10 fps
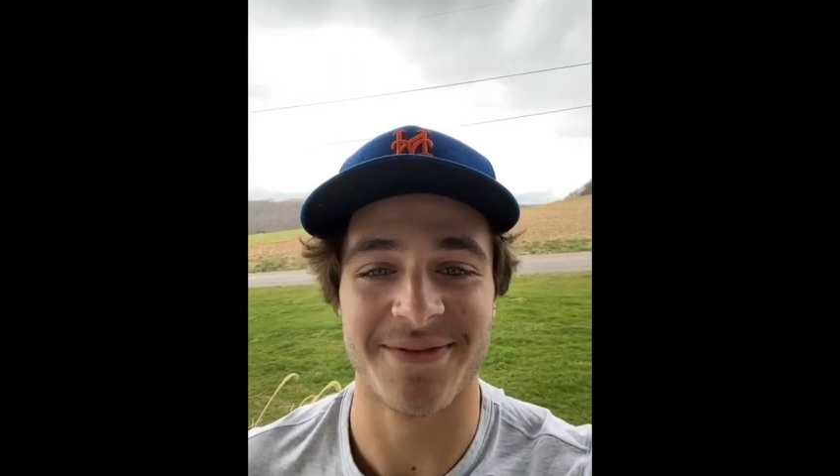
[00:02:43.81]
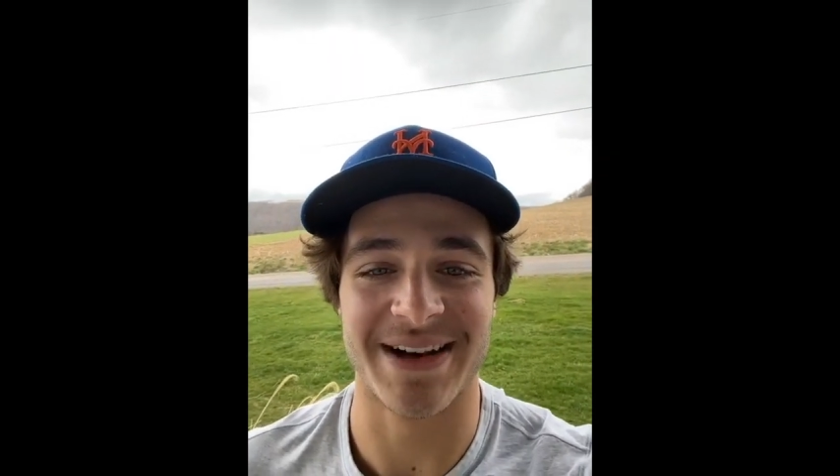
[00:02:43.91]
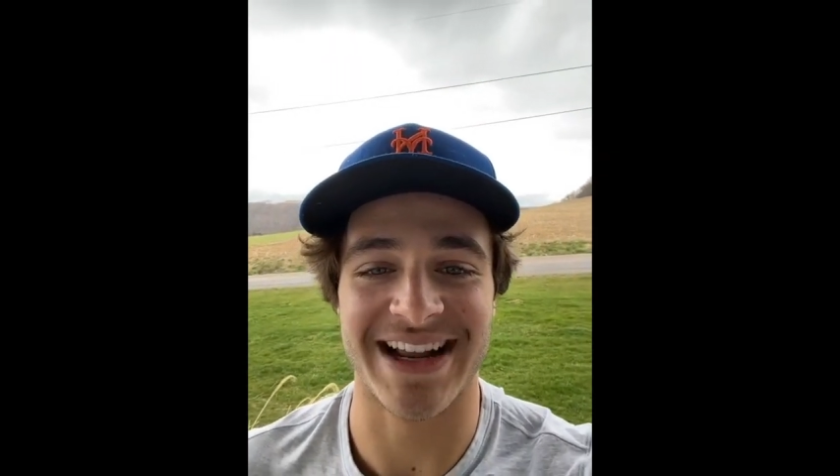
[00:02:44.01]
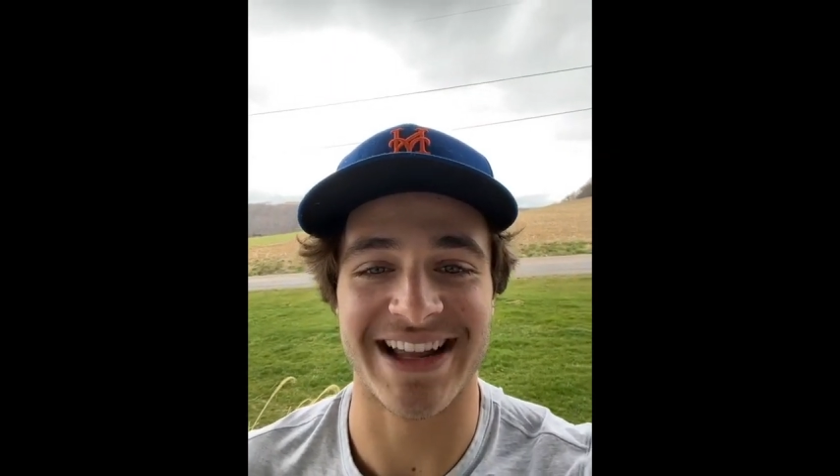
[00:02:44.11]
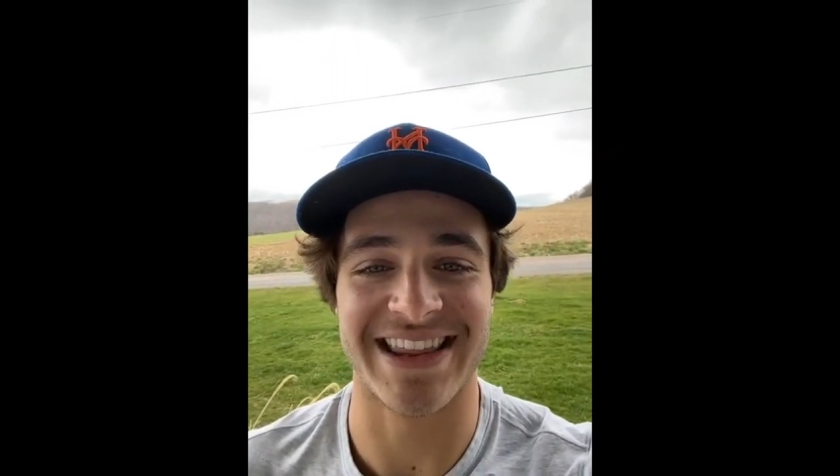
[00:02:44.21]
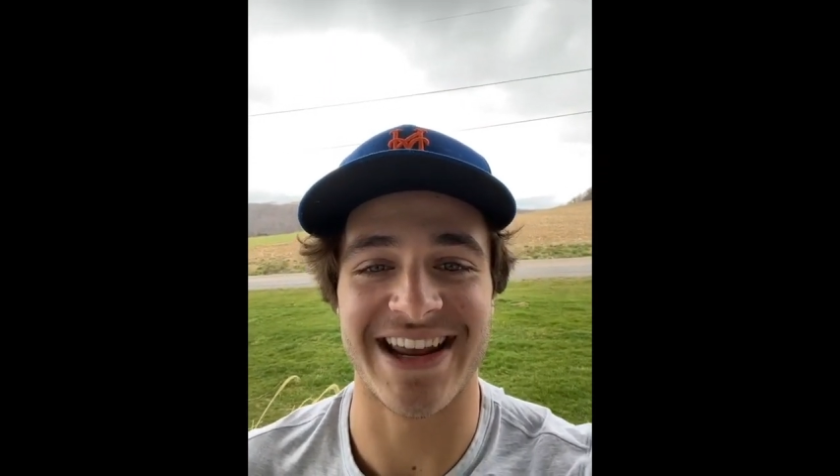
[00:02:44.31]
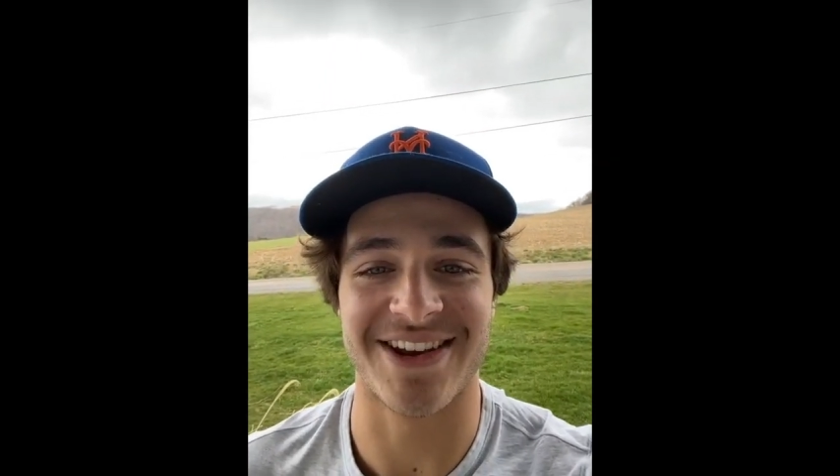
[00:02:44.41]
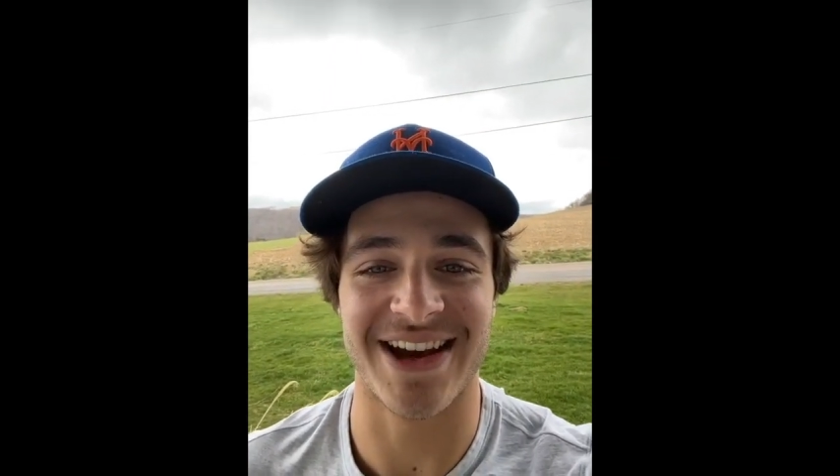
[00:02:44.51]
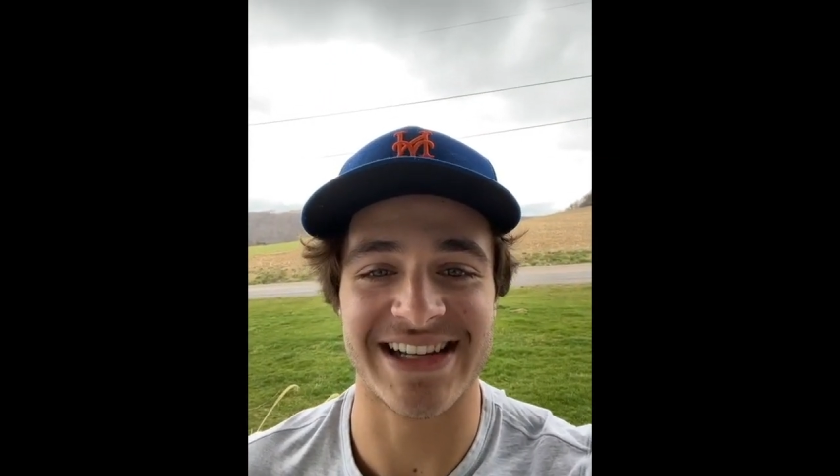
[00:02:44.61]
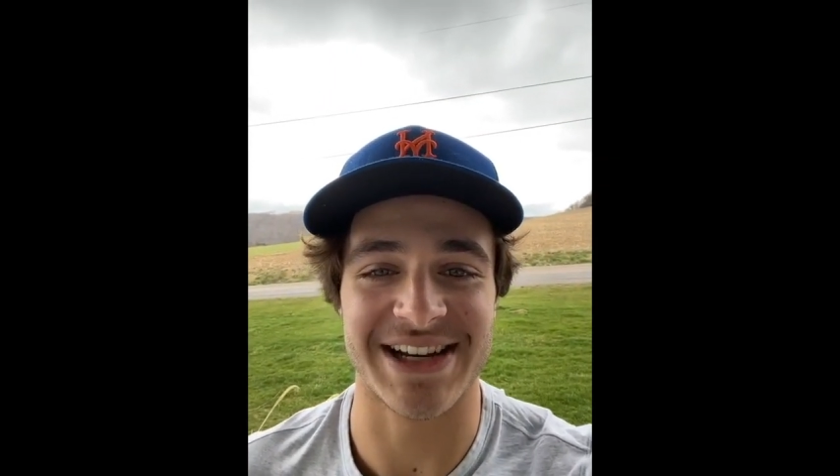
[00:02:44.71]
But thank you
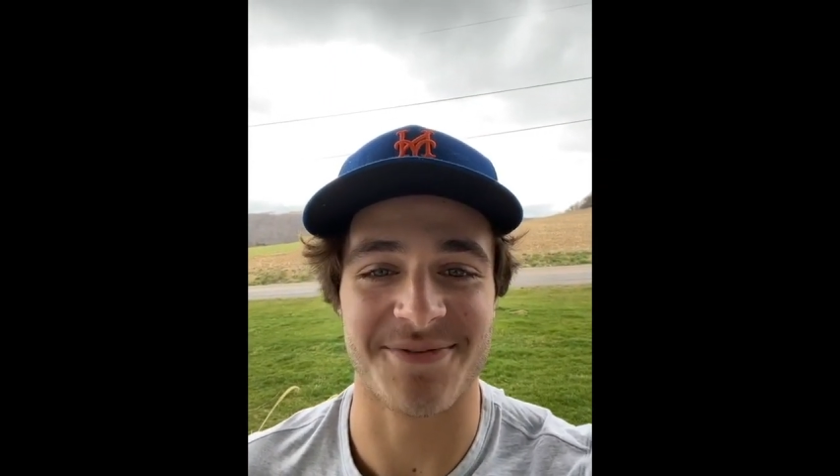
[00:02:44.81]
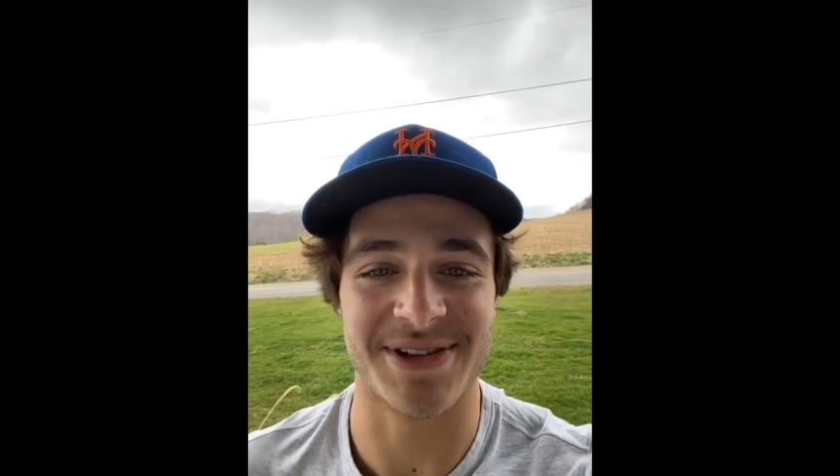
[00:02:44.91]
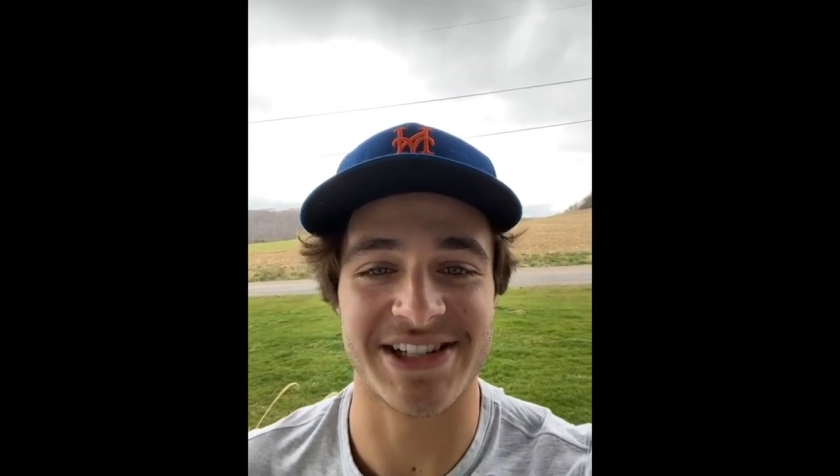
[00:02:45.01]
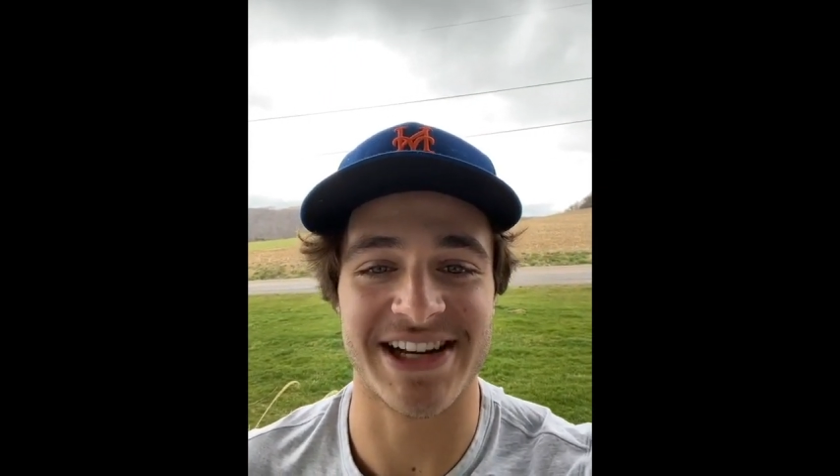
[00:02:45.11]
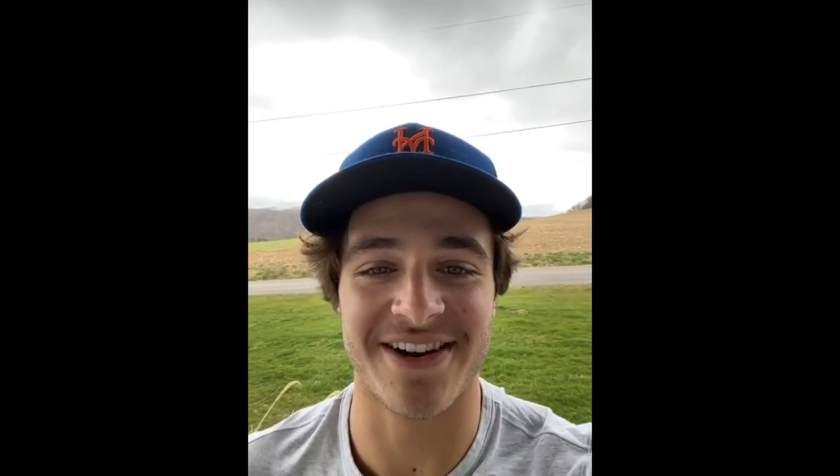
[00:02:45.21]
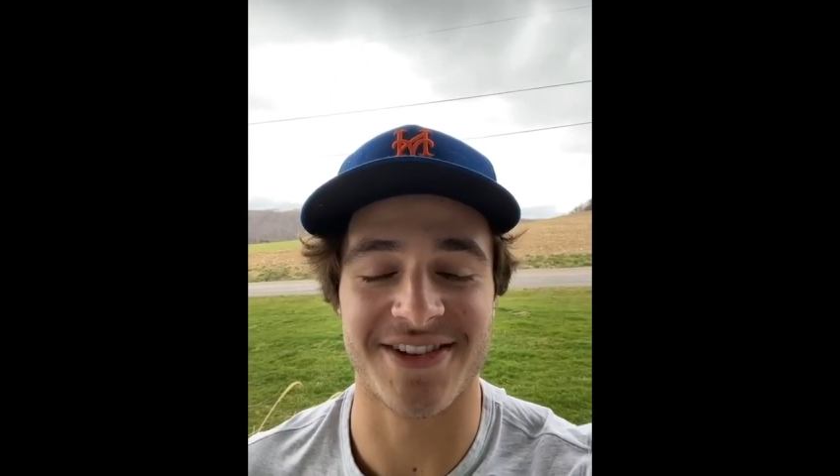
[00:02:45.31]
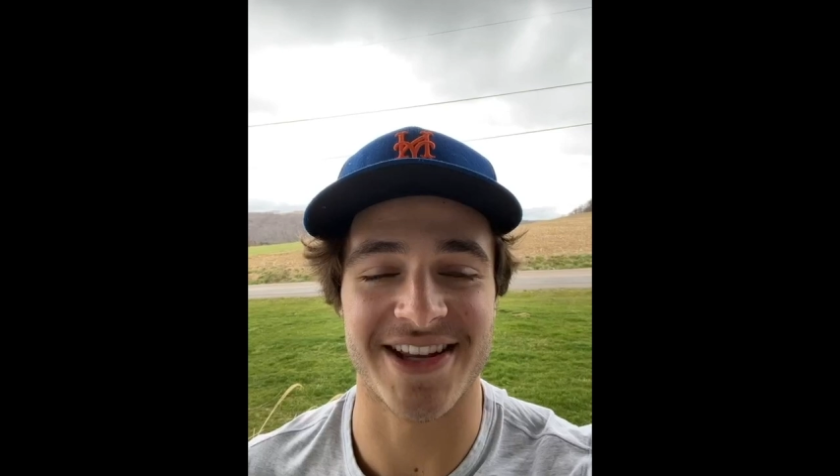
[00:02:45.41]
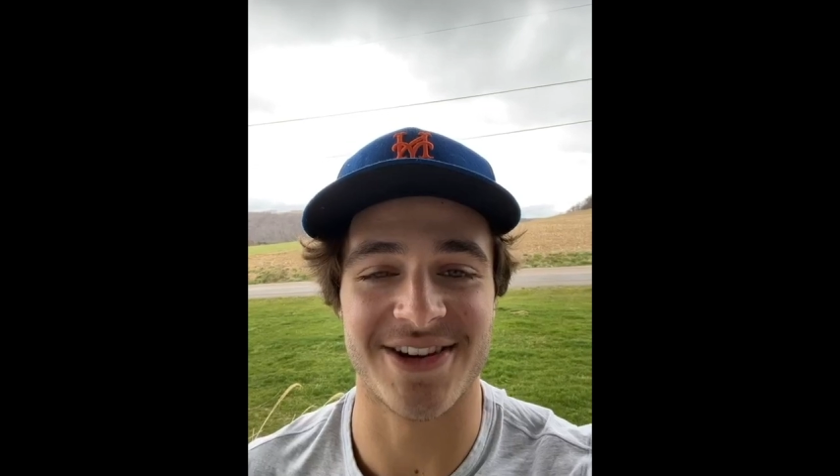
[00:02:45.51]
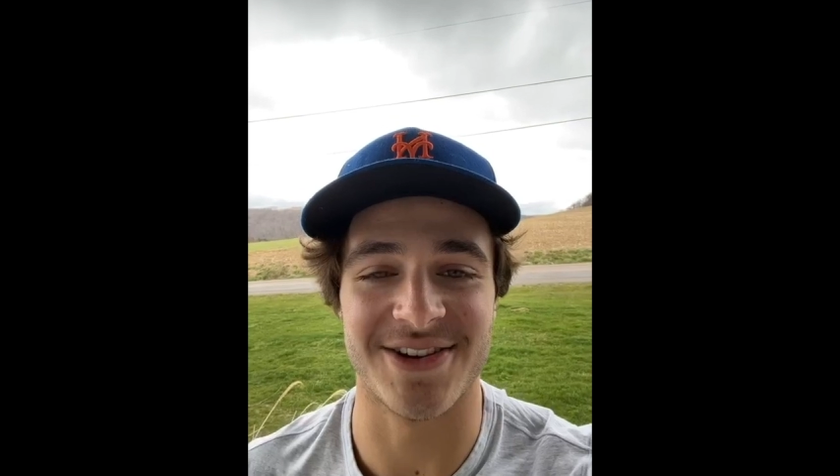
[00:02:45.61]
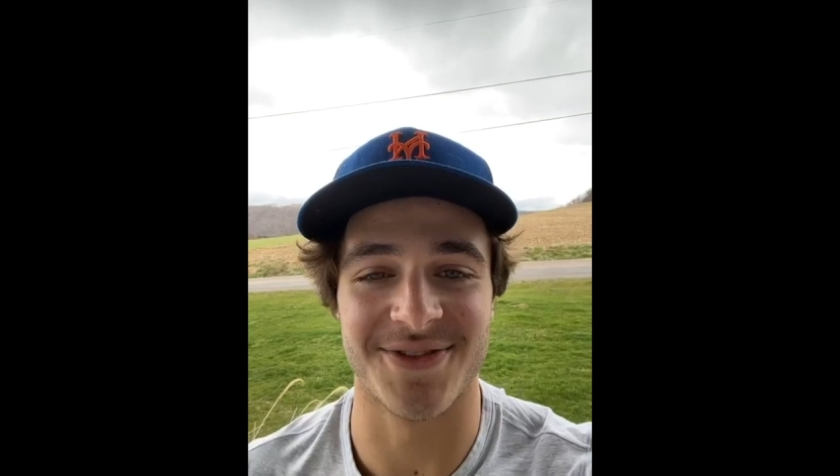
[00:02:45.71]
guys. I appreciate
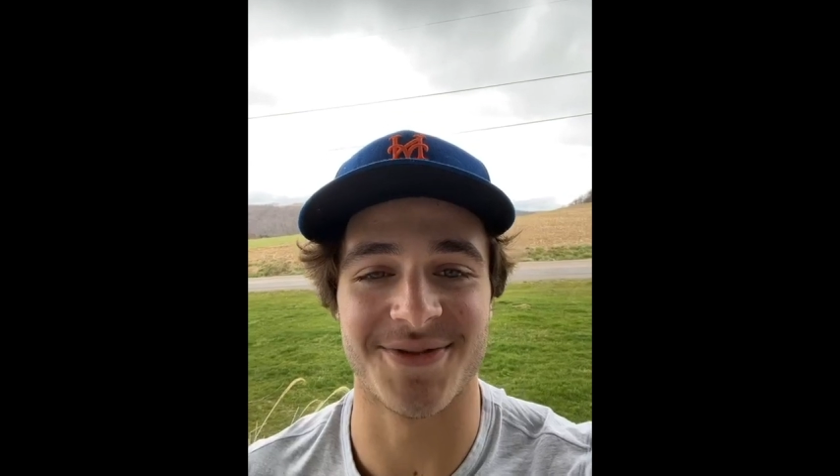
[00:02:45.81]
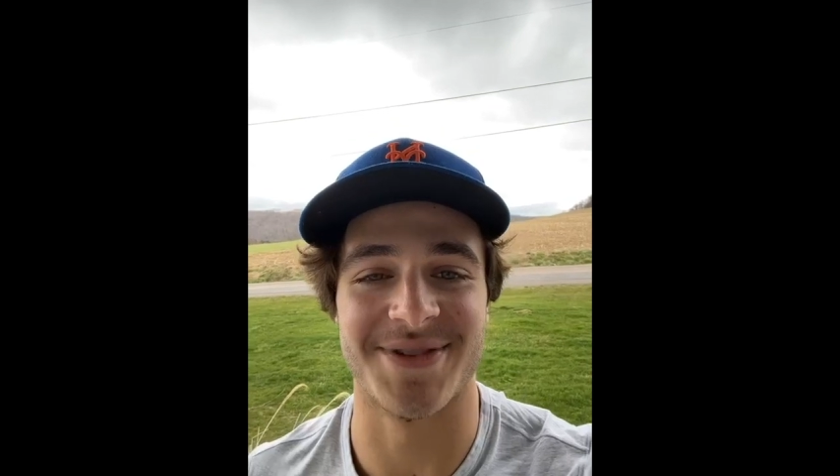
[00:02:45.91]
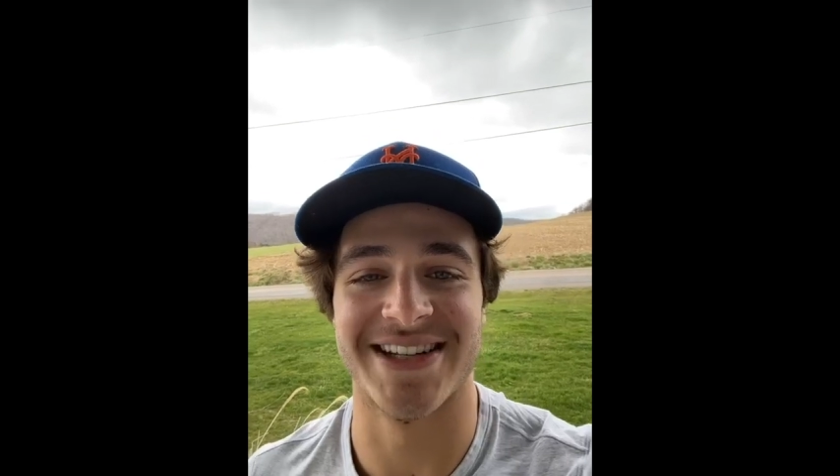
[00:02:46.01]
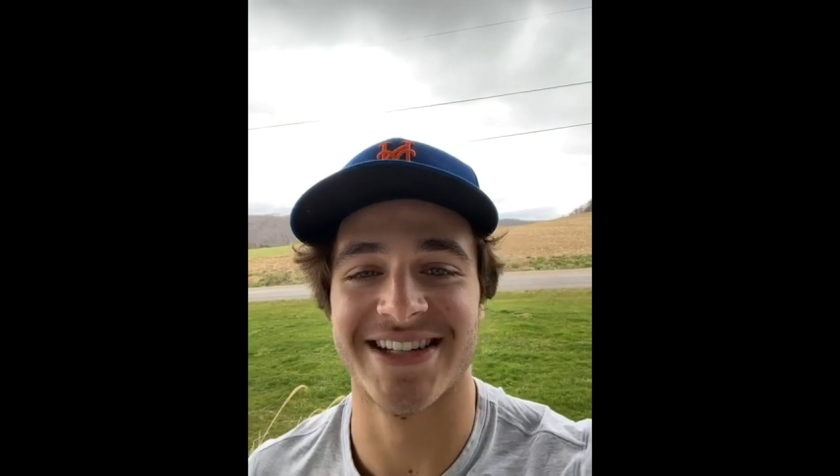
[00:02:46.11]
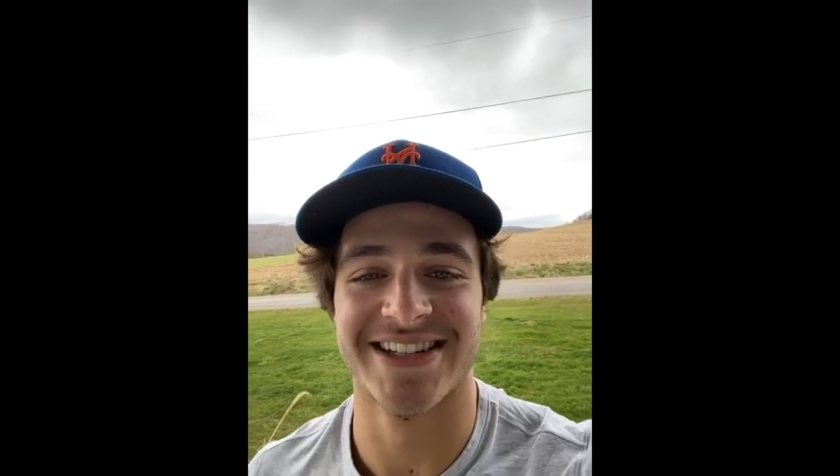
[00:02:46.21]
everything you do for me.